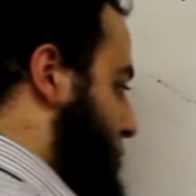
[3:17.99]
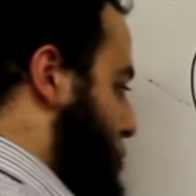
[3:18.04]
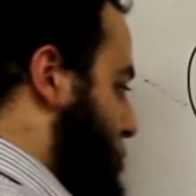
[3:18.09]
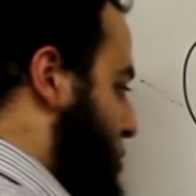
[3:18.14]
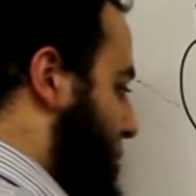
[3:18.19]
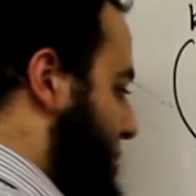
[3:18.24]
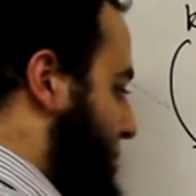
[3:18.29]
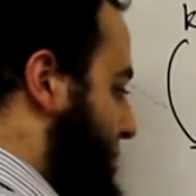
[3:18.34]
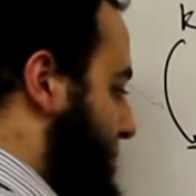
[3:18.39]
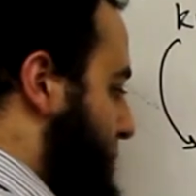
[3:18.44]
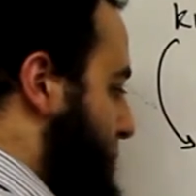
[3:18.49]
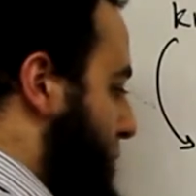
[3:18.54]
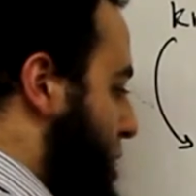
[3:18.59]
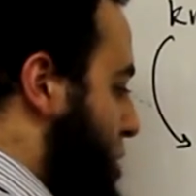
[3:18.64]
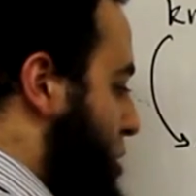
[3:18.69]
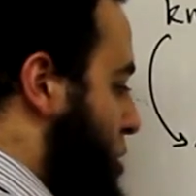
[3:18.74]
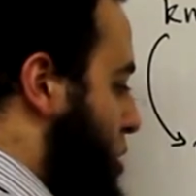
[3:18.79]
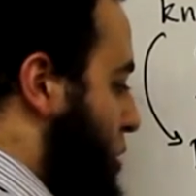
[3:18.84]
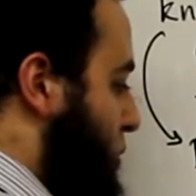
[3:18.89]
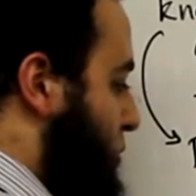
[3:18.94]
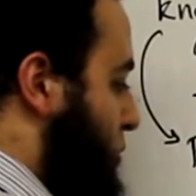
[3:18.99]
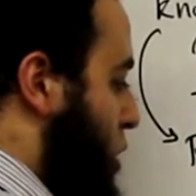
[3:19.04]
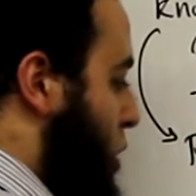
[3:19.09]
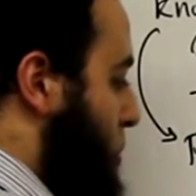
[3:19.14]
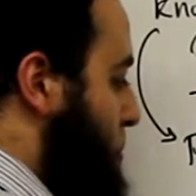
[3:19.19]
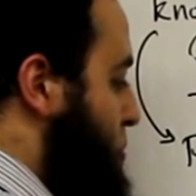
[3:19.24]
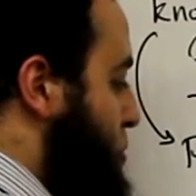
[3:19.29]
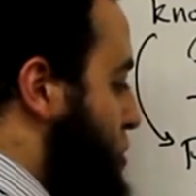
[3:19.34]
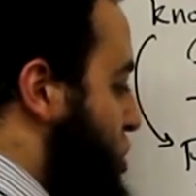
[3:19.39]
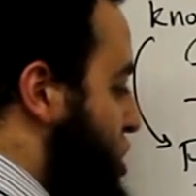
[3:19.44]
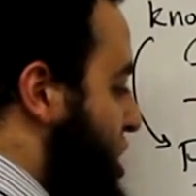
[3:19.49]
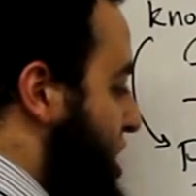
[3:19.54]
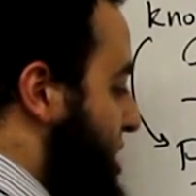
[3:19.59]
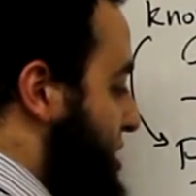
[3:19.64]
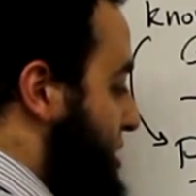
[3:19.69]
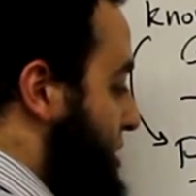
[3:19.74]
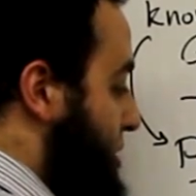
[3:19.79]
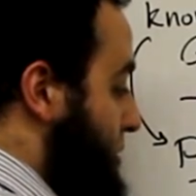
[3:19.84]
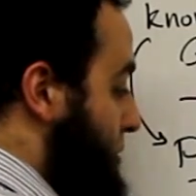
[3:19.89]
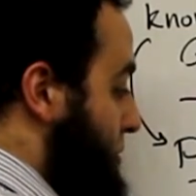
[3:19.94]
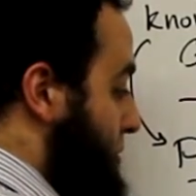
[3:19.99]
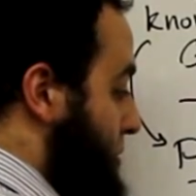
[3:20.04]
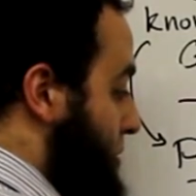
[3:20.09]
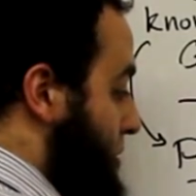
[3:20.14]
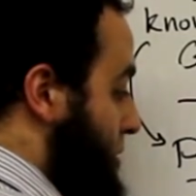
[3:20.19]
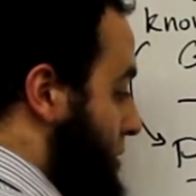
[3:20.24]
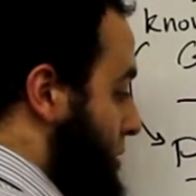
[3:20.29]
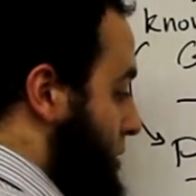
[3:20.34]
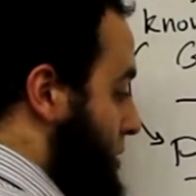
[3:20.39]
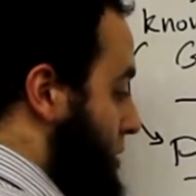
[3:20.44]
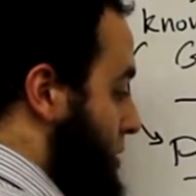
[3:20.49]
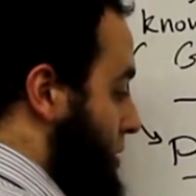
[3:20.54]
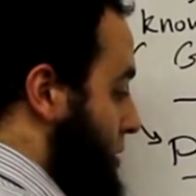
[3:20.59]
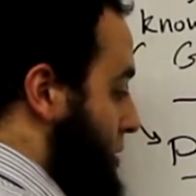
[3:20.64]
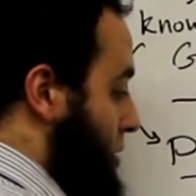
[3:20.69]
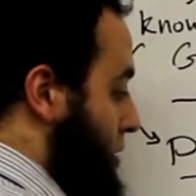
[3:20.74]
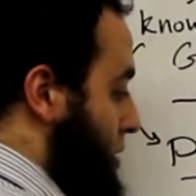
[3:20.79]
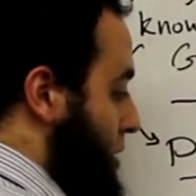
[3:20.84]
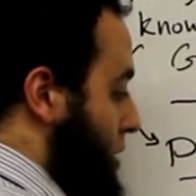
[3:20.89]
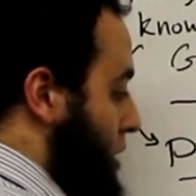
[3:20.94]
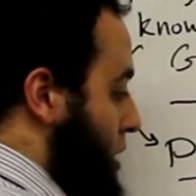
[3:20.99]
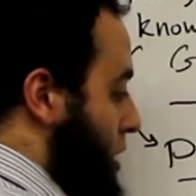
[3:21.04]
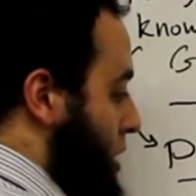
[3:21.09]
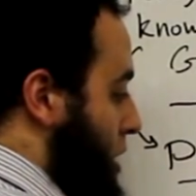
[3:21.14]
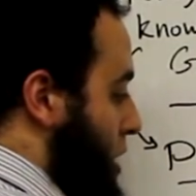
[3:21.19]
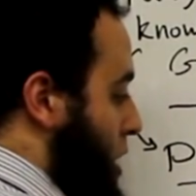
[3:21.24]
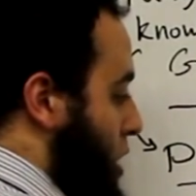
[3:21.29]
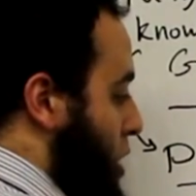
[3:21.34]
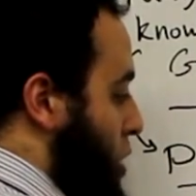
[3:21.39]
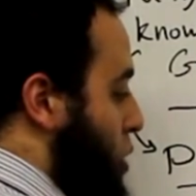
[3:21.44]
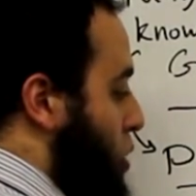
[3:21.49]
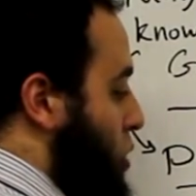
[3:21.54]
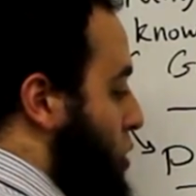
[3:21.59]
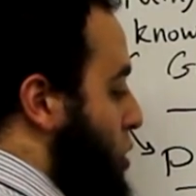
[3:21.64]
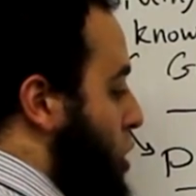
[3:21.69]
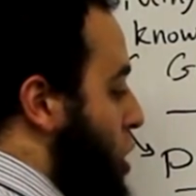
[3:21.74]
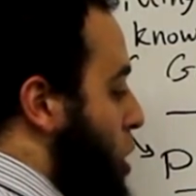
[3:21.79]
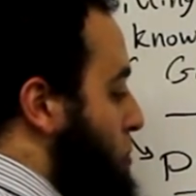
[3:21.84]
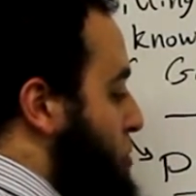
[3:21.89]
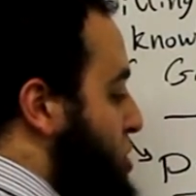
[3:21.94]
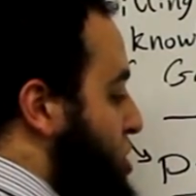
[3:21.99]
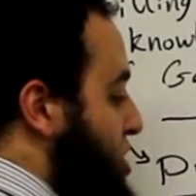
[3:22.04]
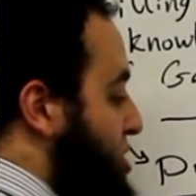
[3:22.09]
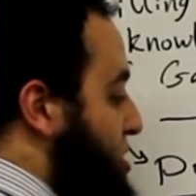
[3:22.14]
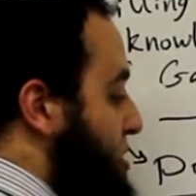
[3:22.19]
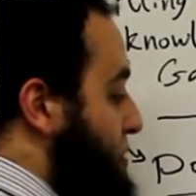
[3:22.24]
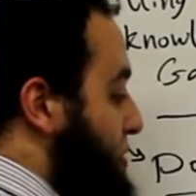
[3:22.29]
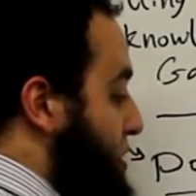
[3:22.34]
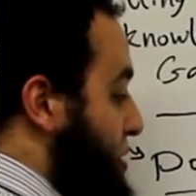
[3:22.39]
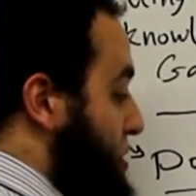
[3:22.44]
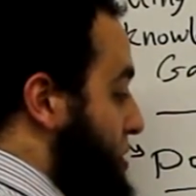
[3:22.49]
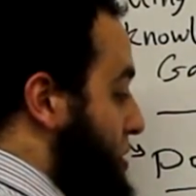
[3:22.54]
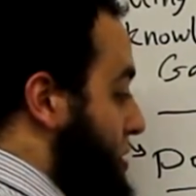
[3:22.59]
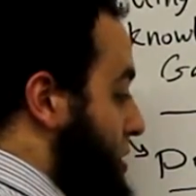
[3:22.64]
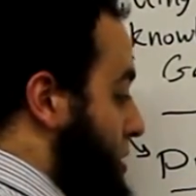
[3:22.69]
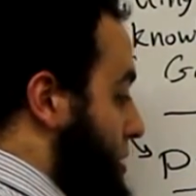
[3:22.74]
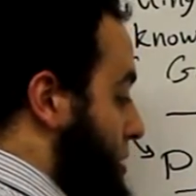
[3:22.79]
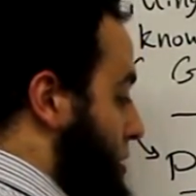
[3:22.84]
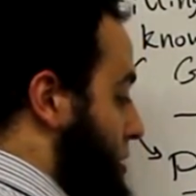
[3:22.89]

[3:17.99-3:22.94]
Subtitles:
What is the meaning of objective or objectivist?